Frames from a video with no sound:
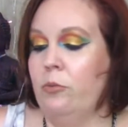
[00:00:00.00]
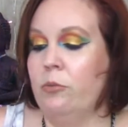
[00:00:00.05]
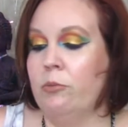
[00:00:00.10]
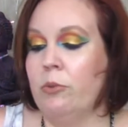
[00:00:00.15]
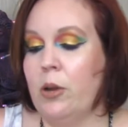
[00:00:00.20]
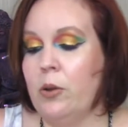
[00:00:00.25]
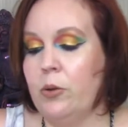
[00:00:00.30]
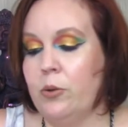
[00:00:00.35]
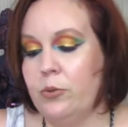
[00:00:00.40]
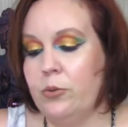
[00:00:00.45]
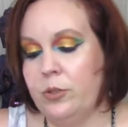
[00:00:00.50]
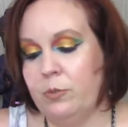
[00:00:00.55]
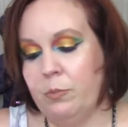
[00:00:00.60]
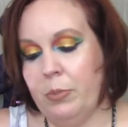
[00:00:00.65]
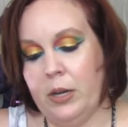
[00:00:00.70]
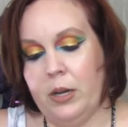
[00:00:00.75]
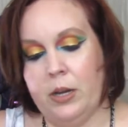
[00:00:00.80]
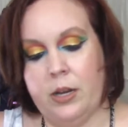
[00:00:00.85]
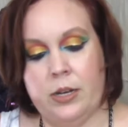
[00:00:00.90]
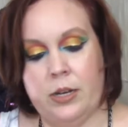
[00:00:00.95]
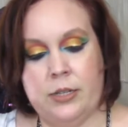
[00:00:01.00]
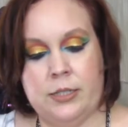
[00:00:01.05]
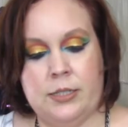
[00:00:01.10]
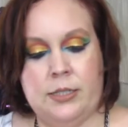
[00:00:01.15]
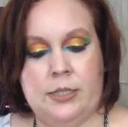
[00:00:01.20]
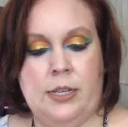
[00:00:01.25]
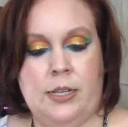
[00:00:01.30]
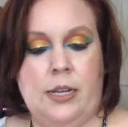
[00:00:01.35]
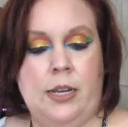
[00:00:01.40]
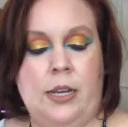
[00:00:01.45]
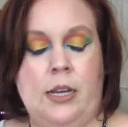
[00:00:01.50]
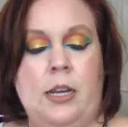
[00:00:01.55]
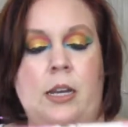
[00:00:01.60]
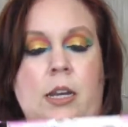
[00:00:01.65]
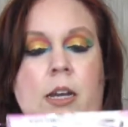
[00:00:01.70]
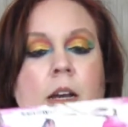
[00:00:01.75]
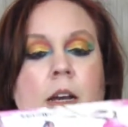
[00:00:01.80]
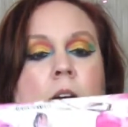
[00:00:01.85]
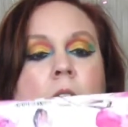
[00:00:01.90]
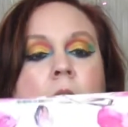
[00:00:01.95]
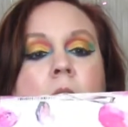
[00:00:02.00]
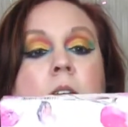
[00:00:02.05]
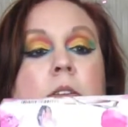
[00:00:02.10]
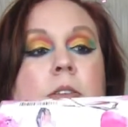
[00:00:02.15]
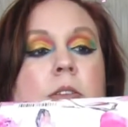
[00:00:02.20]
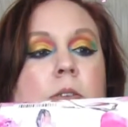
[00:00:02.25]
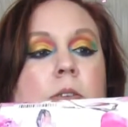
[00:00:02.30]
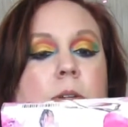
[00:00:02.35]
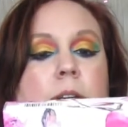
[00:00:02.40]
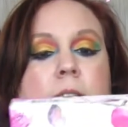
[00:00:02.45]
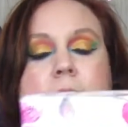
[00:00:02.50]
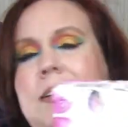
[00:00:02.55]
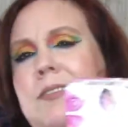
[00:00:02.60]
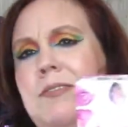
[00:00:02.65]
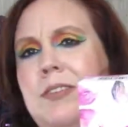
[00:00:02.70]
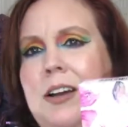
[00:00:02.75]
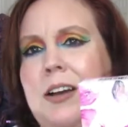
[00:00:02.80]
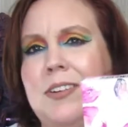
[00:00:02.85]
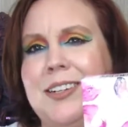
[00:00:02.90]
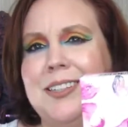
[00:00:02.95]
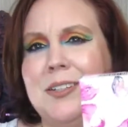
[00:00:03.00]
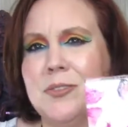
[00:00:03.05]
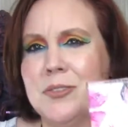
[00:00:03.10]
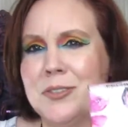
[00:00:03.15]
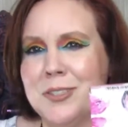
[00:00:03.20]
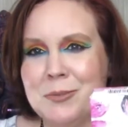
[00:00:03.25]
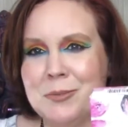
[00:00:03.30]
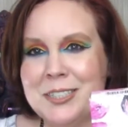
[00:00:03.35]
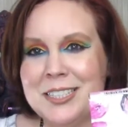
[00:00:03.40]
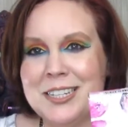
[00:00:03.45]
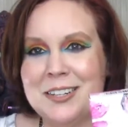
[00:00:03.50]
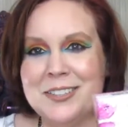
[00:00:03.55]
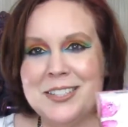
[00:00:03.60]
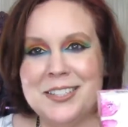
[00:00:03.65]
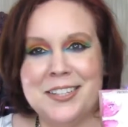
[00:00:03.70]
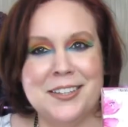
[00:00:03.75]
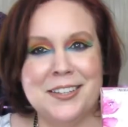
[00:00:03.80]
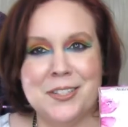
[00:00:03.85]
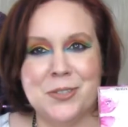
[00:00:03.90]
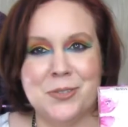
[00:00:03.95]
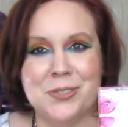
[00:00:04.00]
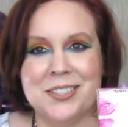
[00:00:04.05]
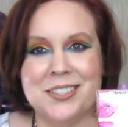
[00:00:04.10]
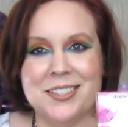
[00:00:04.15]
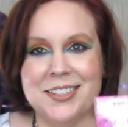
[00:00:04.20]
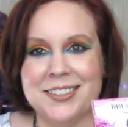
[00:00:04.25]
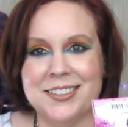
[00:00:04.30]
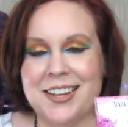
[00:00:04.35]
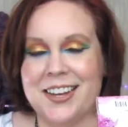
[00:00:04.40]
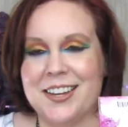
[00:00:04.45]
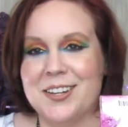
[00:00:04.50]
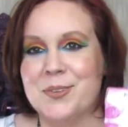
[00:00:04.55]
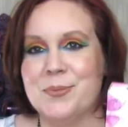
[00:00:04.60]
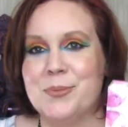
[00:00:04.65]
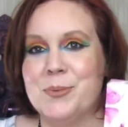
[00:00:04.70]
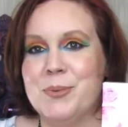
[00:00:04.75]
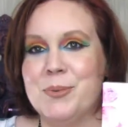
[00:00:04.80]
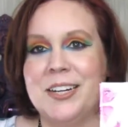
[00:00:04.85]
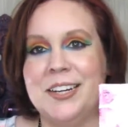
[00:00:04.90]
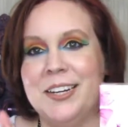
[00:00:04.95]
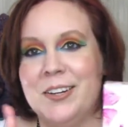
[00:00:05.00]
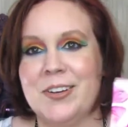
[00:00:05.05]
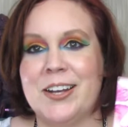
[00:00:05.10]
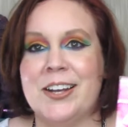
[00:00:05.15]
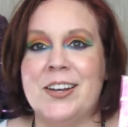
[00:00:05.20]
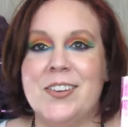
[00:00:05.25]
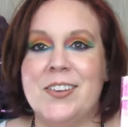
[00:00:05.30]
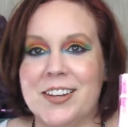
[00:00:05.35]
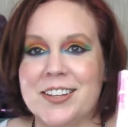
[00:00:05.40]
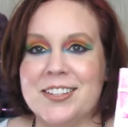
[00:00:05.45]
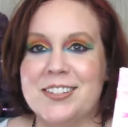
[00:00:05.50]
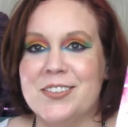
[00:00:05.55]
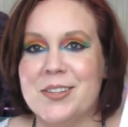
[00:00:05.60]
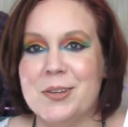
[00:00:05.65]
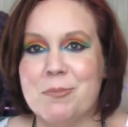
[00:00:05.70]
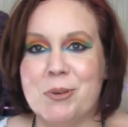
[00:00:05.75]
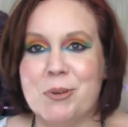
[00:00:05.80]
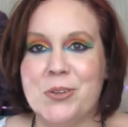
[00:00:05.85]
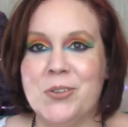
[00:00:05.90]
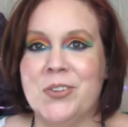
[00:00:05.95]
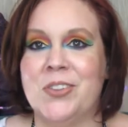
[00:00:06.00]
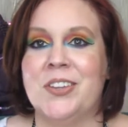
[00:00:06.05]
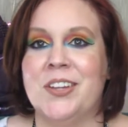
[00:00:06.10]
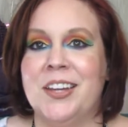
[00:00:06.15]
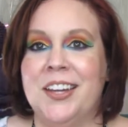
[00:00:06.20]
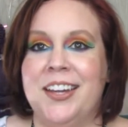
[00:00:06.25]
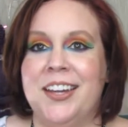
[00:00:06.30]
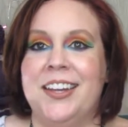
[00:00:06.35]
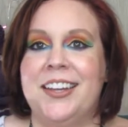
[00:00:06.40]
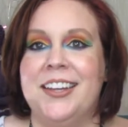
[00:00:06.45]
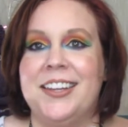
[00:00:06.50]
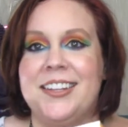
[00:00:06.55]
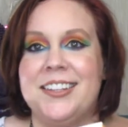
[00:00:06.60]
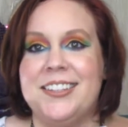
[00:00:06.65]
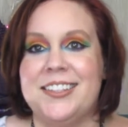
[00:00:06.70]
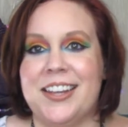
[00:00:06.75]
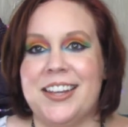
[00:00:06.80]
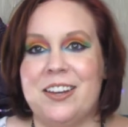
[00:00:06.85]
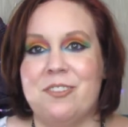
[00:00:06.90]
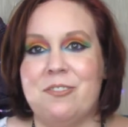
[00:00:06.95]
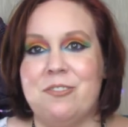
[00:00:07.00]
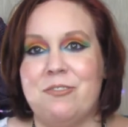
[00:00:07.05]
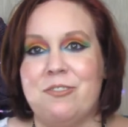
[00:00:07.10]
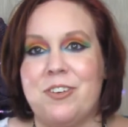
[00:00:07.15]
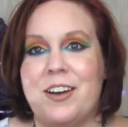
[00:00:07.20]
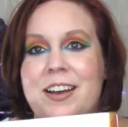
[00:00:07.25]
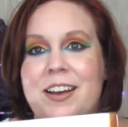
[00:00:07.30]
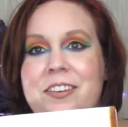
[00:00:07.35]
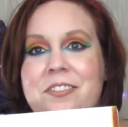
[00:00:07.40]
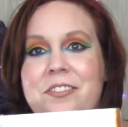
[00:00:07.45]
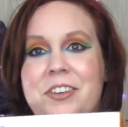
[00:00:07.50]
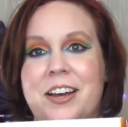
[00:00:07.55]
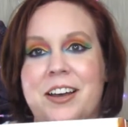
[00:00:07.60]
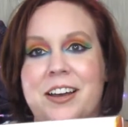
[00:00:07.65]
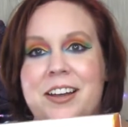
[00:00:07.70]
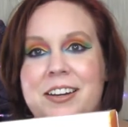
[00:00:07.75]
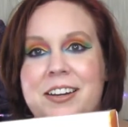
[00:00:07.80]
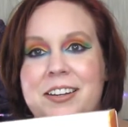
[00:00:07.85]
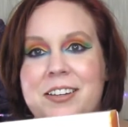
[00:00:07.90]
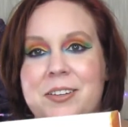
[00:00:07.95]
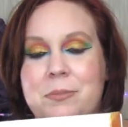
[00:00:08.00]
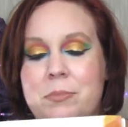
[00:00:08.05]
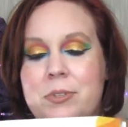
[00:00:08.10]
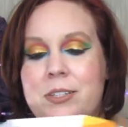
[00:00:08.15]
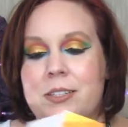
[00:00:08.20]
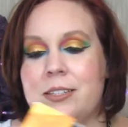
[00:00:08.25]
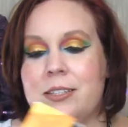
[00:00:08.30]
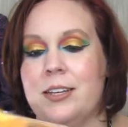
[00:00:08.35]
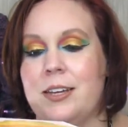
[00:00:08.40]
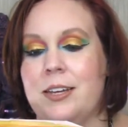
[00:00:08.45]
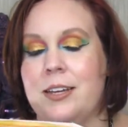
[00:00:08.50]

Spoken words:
rose box also contained 5 items. For some reason I was thinking this was 6 items, but anyway, okay, so they both contain 5 items.